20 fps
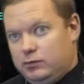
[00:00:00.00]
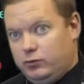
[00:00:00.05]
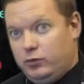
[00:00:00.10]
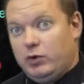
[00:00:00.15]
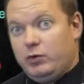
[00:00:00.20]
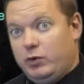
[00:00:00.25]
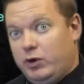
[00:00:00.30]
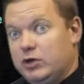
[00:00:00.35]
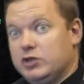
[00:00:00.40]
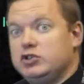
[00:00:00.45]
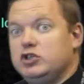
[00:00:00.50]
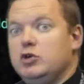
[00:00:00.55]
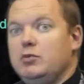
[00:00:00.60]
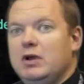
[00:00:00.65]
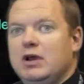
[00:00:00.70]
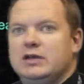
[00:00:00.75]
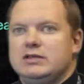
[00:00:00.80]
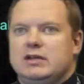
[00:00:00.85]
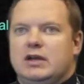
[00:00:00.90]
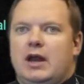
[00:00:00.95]
what we're
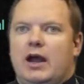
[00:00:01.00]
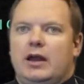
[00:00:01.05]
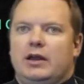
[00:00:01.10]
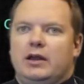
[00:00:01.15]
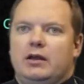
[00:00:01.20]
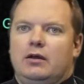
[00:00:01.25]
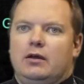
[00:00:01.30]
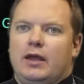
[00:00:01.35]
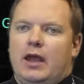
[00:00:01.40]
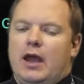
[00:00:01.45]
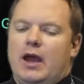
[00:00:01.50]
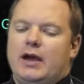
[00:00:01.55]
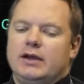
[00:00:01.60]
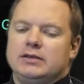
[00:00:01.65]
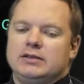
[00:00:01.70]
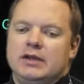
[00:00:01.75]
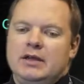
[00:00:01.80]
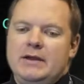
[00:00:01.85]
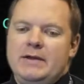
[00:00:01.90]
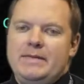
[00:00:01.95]
assuming is an ideal
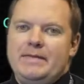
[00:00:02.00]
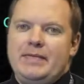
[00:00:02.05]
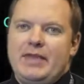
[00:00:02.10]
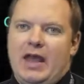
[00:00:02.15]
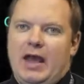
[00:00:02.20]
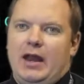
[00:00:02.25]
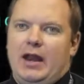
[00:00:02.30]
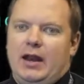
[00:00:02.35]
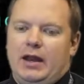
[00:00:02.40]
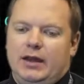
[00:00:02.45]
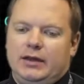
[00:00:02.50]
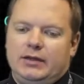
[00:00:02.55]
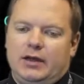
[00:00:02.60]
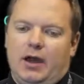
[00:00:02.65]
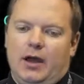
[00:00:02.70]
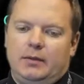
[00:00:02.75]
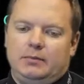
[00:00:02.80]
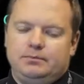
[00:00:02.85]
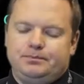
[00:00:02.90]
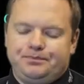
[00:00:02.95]
gas, at any
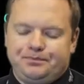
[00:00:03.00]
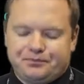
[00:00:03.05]
time,